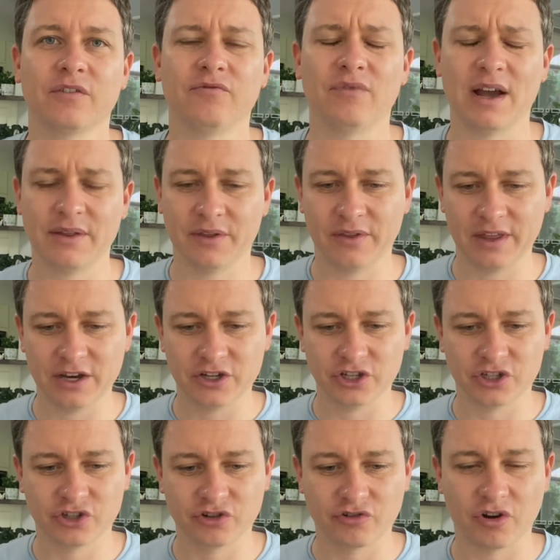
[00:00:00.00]
rather than
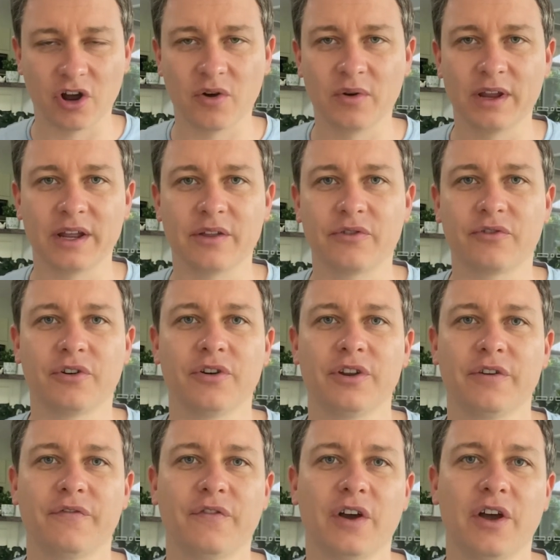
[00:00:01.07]
just scrolling through
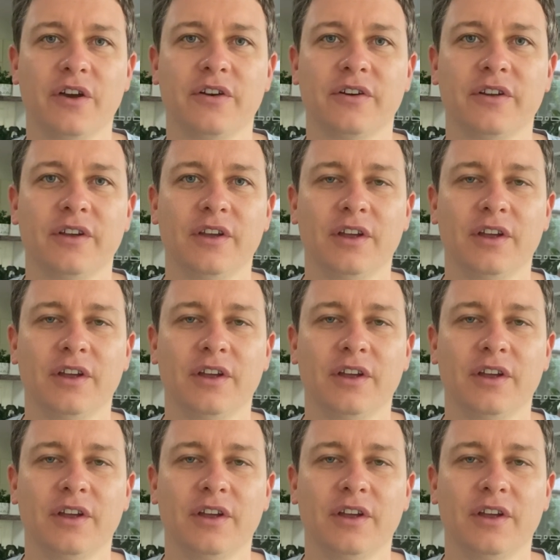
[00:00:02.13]
your phone.